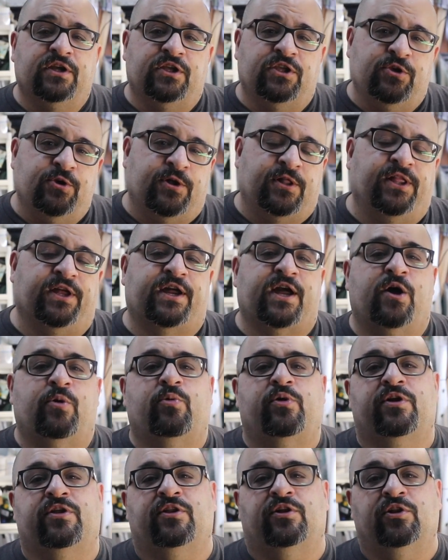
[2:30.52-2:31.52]
you click on
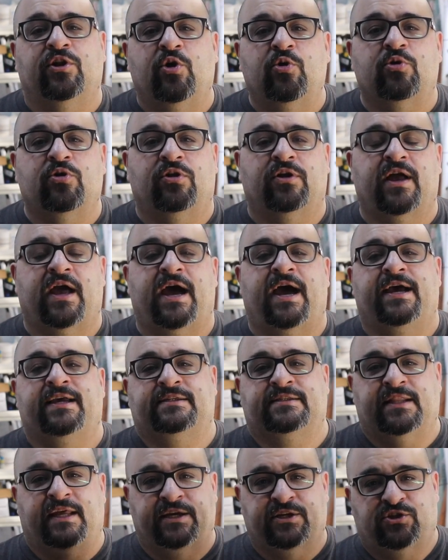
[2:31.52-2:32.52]
one of the local
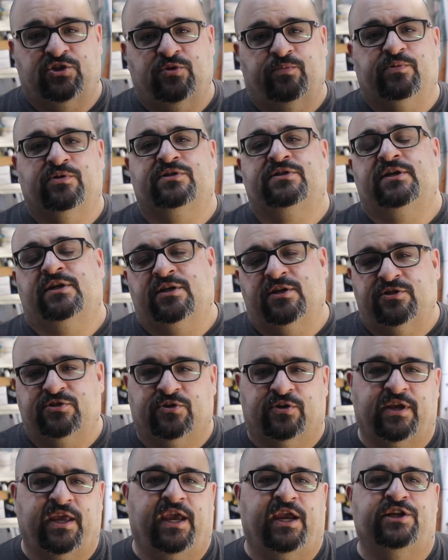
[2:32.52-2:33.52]
guys like Super Cichlids
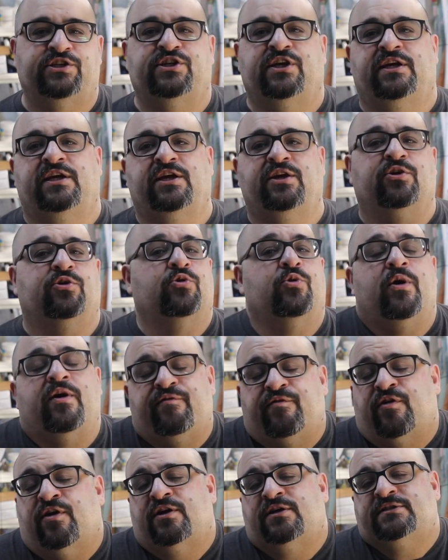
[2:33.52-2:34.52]
or KJE or
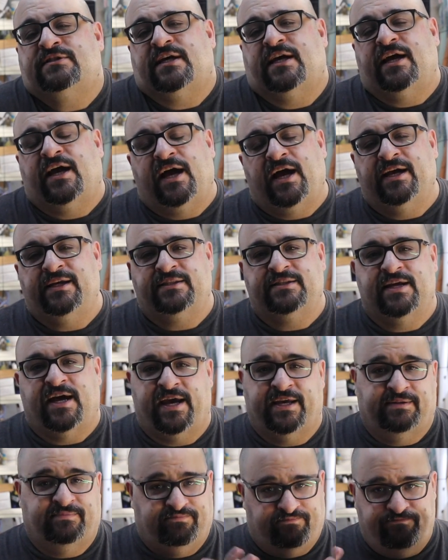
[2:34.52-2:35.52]
whoever else I, I,
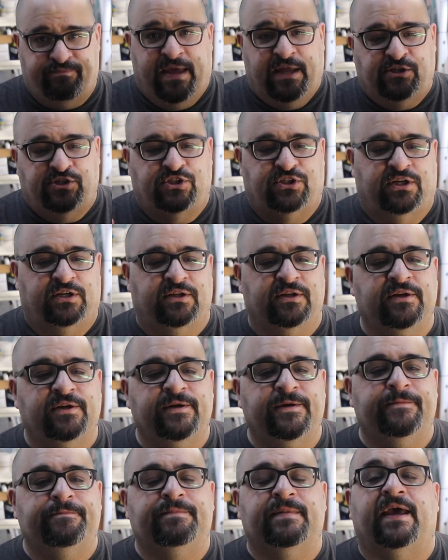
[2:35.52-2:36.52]
I mention
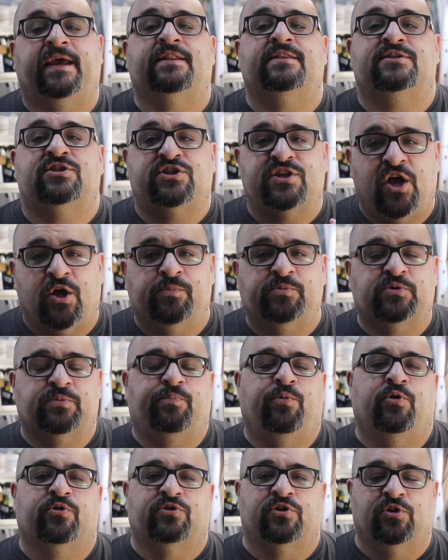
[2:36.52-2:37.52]
and help
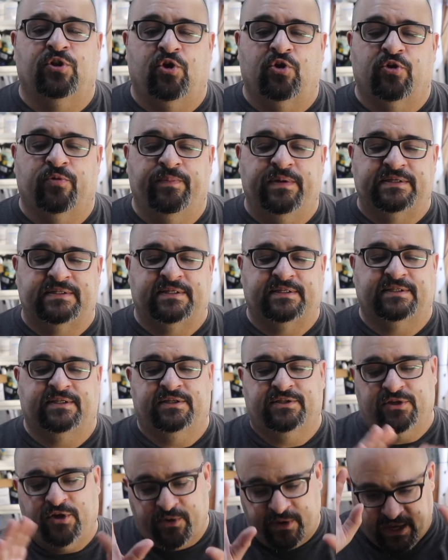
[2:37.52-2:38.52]
support the local
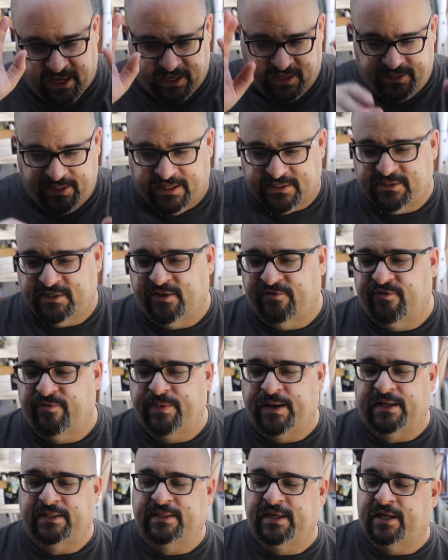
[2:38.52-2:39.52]
businesses. Okay, that's enough
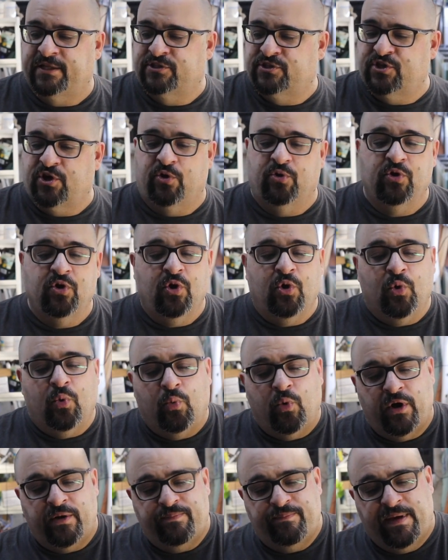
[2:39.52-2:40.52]
about that. So,
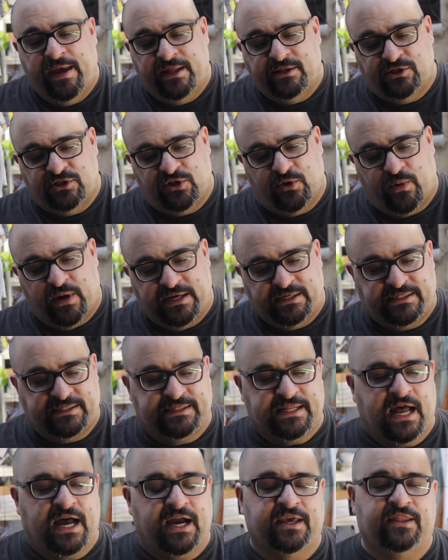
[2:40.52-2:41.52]
what meds do I
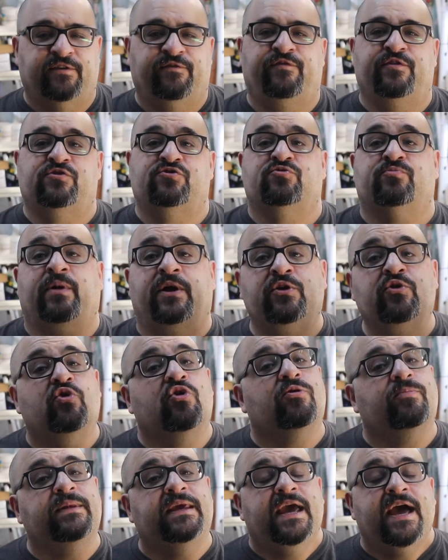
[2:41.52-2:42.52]
stock in the fish room? I
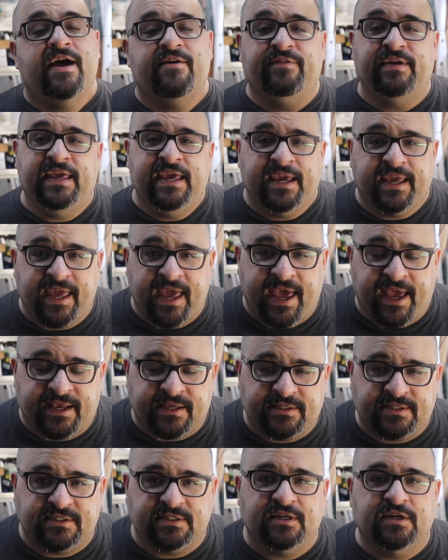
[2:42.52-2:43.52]
normally have
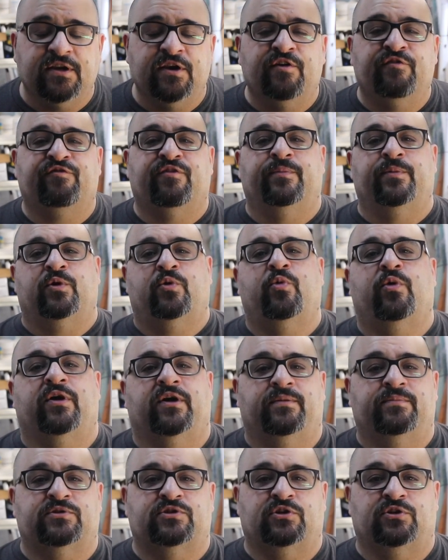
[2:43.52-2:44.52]
Ich-X from
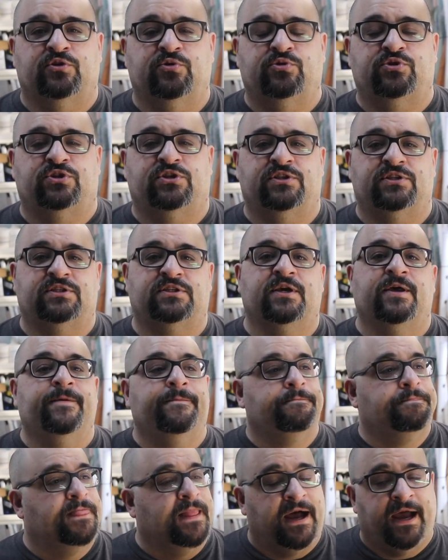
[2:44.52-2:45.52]
Aquarium Solutions.
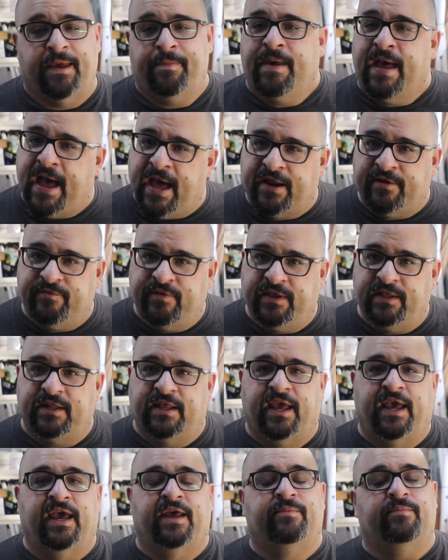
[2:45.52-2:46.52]
I'm out of it,
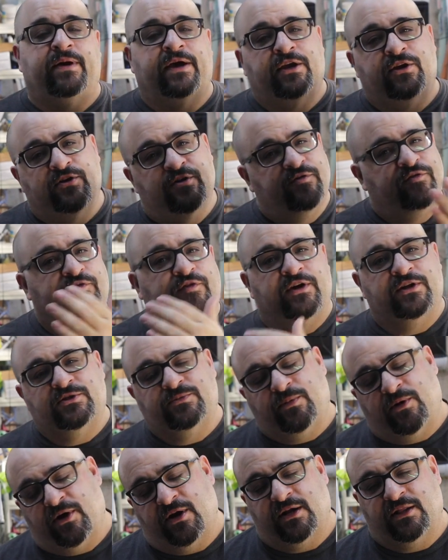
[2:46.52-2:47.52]
and my good friends
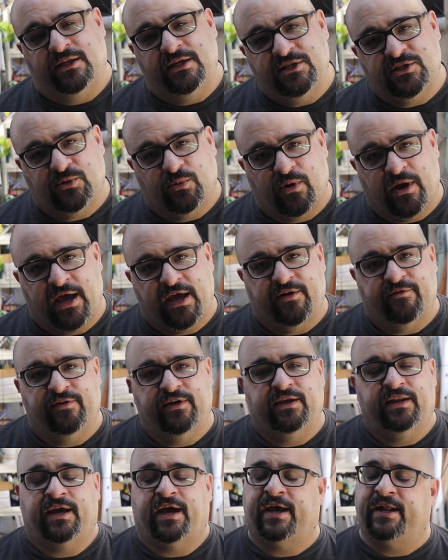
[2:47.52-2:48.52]
Mario and Elisa are out of
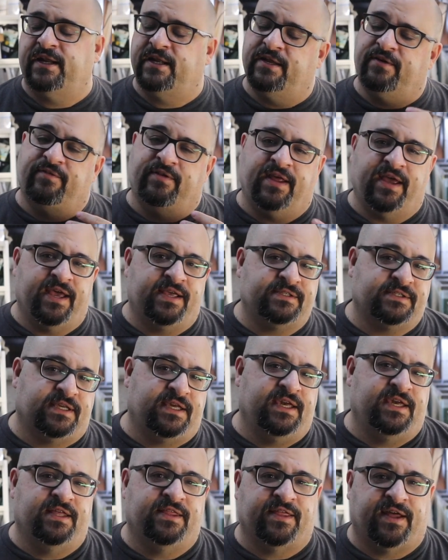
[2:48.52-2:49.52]
it. I didn't even ask
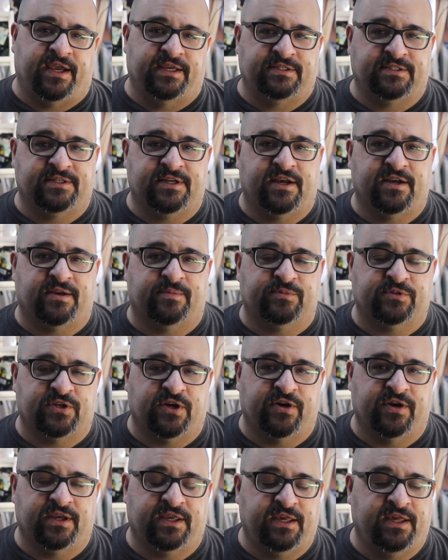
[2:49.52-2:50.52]
Keith. I suck. I'm
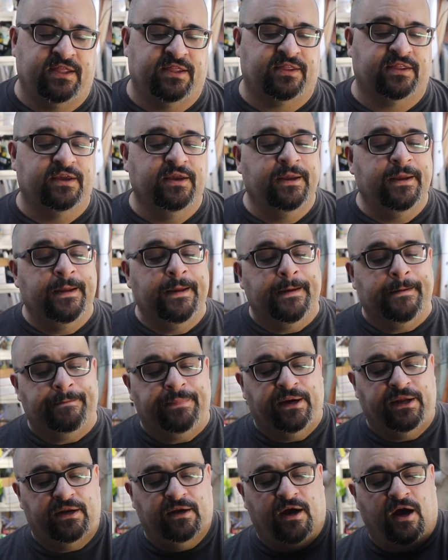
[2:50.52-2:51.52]
sorry, Keith.
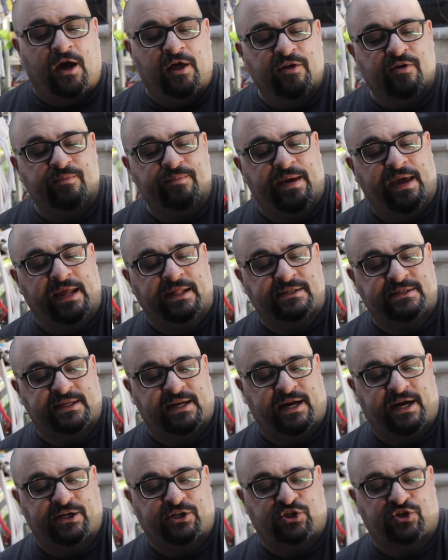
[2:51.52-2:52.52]
But other meds
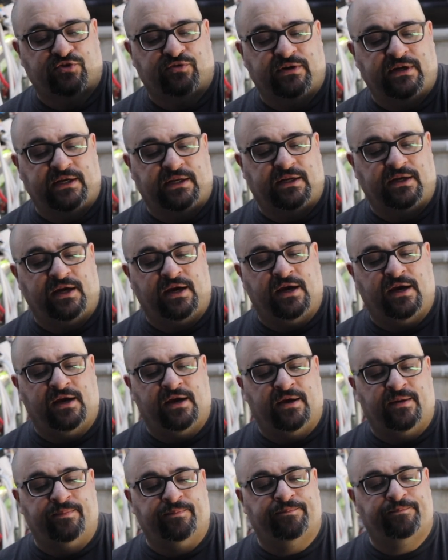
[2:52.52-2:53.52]
that I treat
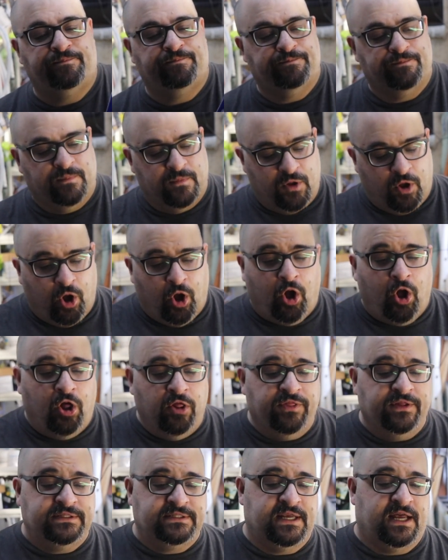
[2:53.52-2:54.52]
um,
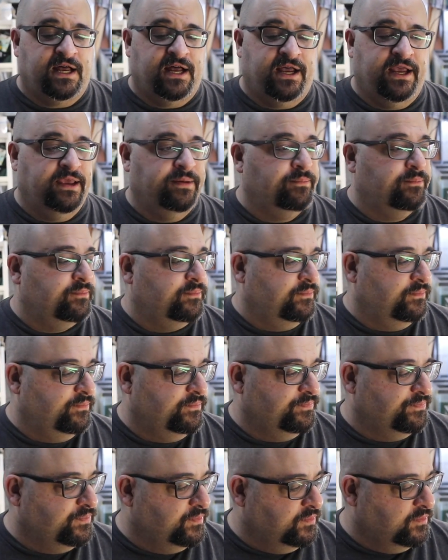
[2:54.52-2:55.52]
all the time,
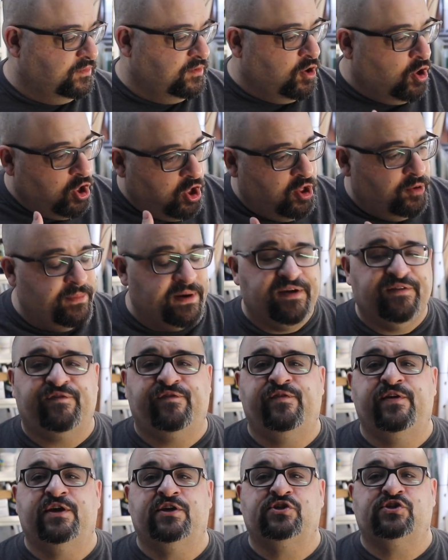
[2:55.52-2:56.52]
all my
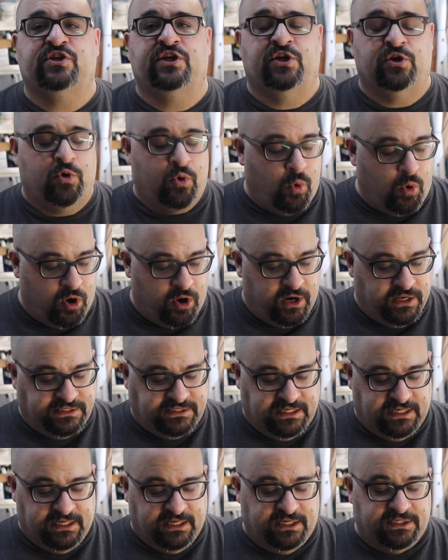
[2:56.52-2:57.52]
fish in
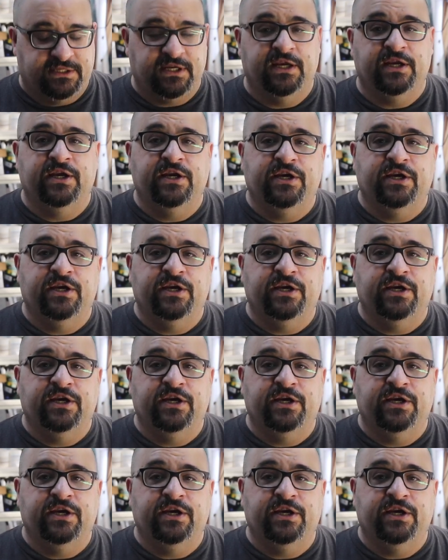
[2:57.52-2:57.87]
quarantine is